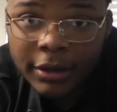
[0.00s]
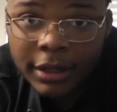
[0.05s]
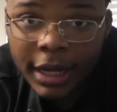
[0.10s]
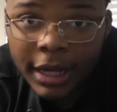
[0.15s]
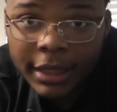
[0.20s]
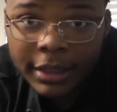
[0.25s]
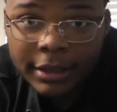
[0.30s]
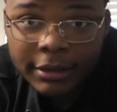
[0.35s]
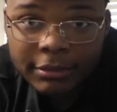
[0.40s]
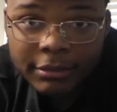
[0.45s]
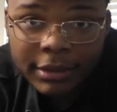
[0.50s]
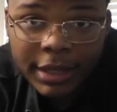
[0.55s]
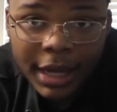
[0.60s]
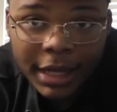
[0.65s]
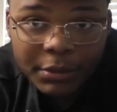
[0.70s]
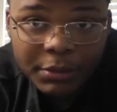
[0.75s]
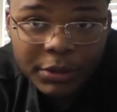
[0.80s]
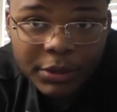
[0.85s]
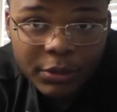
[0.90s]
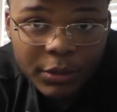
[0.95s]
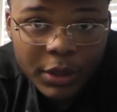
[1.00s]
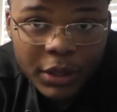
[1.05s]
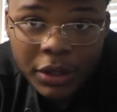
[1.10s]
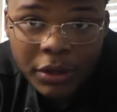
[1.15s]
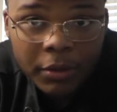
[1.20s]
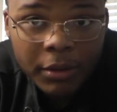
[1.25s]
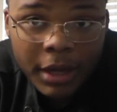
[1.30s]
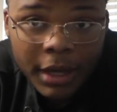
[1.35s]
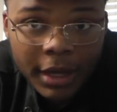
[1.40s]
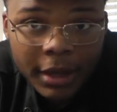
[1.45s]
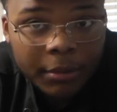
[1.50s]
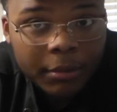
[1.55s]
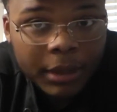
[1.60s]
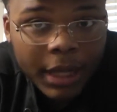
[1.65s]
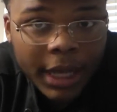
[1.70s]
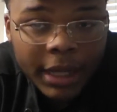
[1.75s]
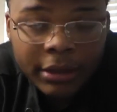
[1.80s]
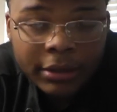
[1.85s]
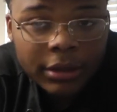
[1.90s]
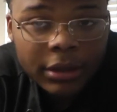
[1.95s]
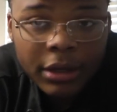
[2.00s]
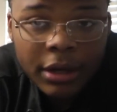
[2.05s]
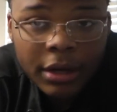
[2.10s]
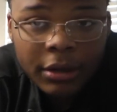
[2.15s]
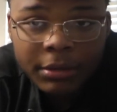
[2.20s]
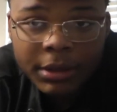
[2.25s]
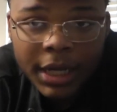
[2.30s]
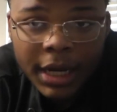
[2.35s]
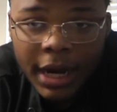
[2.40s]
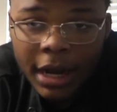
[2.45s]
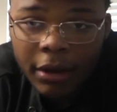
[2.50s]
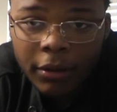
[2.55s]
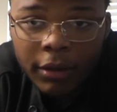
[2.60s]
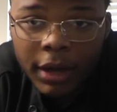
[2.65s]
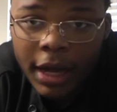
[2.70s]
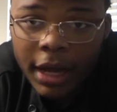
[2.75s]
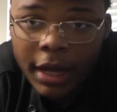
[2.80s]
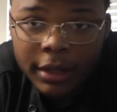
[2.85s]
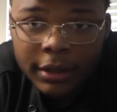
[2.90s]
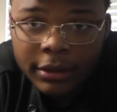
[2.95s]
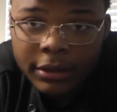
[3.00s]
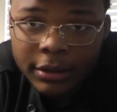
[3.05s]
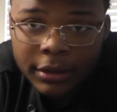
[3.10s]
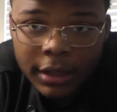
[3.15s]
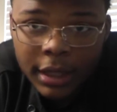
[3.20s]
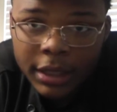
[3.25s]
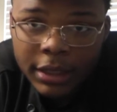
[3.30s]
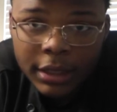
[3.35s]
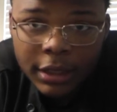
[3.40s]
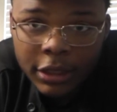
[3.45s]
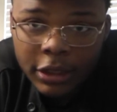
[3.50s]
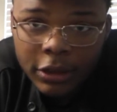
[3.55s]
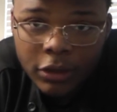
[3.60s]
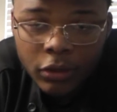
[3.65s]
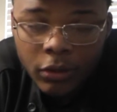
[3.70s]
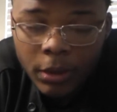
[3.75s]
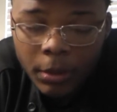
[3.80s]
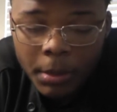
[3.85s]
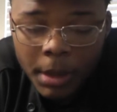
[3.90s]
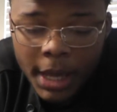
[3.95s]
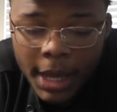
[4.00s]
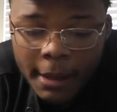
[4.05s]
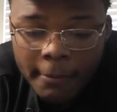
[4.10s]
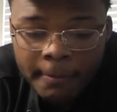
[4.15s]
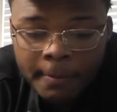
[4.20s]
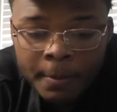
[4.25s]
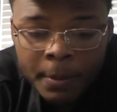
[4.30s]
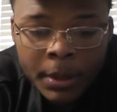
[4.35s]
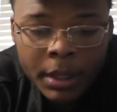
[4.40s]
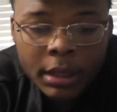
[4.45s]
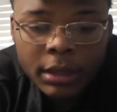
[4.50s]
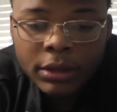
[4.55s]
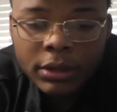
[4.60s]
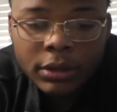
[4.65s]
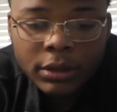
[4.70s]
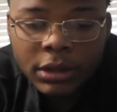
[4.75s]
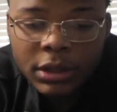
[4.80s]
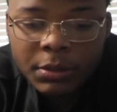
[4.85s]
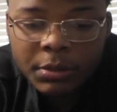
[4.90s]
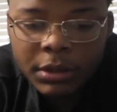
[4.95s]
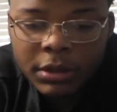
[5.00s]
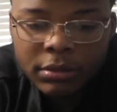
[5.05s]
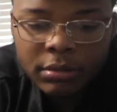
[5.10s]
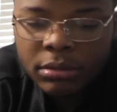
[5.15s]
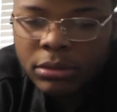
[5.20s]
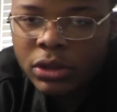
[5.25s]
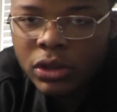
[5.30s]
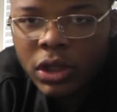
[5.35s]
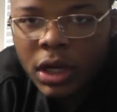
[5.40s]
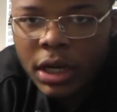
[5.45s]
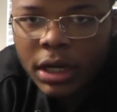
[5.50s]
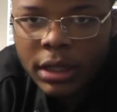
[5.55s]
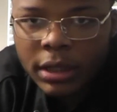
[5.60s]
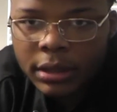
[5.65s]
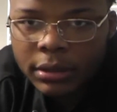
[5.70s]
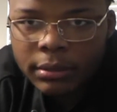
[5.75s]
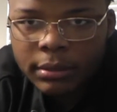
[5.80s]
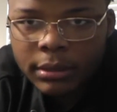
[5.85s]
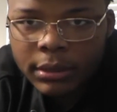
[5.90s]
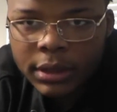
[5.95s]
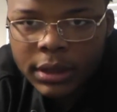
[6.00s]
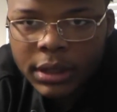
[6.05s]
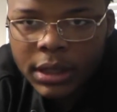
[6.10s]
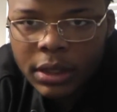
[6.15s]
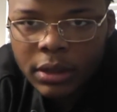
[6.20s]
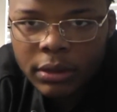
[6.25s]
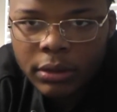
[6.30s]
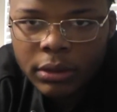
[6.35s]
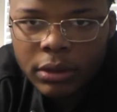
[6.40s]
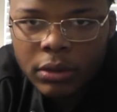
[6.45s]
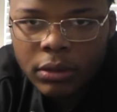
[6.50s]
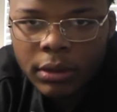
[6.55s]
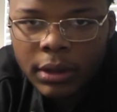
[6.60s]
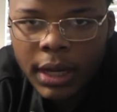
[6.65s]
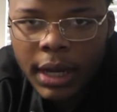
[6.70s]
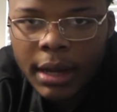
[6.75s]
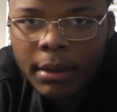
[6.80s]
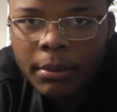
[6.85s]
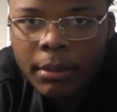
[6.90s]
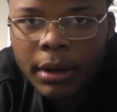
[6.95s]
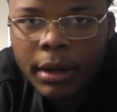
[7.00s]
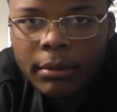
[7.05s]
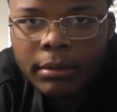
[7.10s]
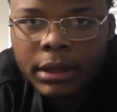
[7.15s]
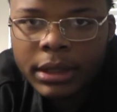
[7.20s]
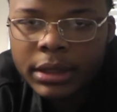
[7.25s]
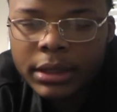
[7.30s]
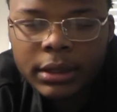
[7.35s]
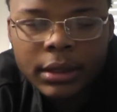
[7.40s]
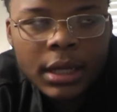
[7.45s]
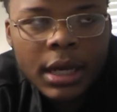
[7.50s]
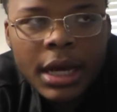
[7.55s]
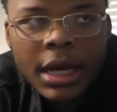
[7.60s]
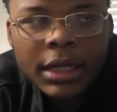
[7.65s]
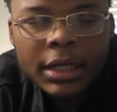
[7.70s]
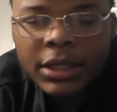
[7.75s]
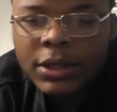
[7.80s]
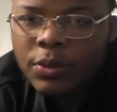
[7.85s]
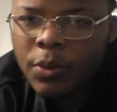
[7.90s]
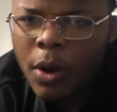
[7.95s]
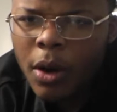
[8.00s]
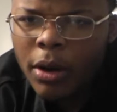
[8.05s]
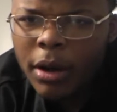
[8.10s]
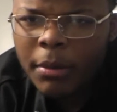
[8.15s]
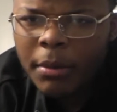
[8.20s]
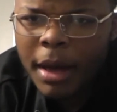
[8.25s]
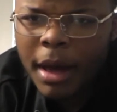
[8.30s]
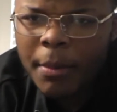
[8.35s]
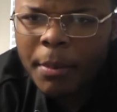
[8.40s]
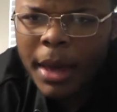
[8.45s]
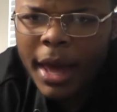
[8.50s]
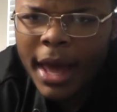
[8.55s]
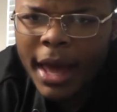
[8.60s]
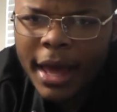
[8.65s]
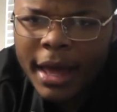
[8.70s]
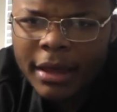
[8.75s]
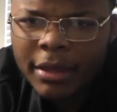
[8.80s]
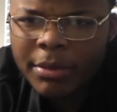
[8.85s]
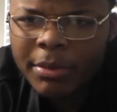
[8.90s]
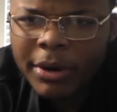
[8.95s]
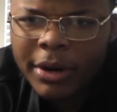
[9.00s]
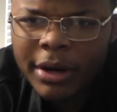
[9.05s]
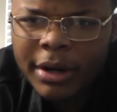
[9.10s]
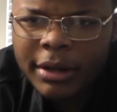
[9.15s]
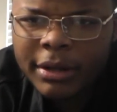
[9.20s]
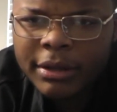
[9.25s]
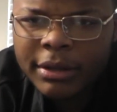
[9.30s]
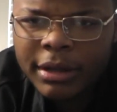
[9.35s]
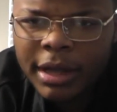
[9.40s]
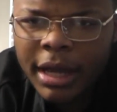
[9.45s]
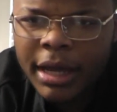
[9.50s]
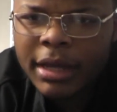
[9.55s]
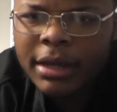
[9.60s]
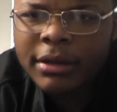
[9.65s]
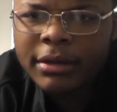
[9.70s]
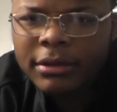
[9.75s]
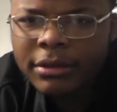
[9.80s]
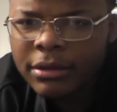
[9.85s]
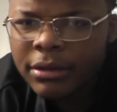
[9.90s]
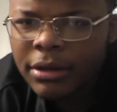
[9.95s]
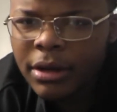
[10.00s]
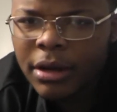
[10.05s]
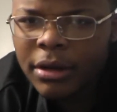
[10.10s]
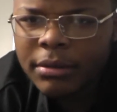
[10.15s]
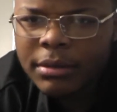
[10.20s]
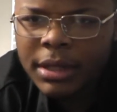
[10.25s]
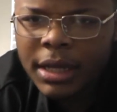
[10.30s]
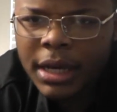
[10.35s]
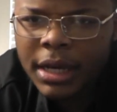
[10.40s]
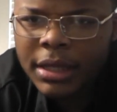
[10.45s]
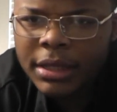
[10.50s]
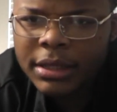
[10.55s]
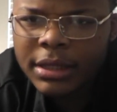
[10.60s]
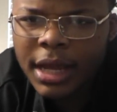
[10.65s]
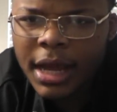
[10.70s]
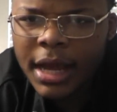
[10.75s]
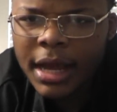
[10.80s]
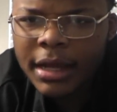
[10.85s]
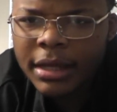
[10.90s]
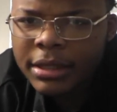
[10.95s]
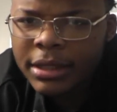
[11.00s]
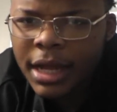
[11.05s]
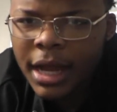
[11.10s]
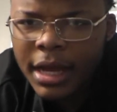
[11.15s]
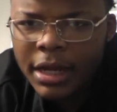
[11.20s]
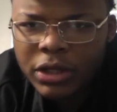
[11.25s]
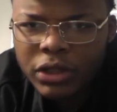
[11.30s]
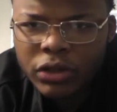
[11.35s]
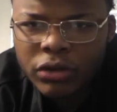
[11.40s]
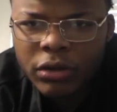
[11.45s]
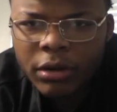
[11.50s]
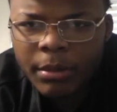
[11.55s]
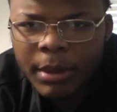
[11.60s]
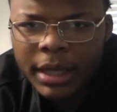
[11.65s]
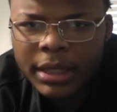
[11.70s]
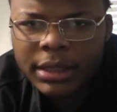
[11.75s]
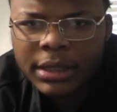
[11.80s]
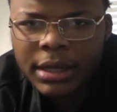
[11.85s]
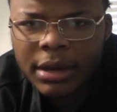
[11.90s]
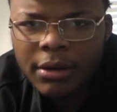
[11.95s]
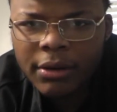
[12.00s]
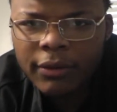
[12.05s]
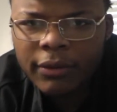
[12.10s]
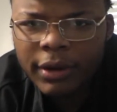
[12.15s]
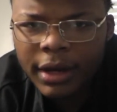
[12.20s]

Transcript: Like that's between you and him. Like you know what I'm saying? I don't got nothing to do with me. So just been trying to still doing that, bro. I'm just just walking my path, bro. Like you know what I'm saying? Staying staying true to myself.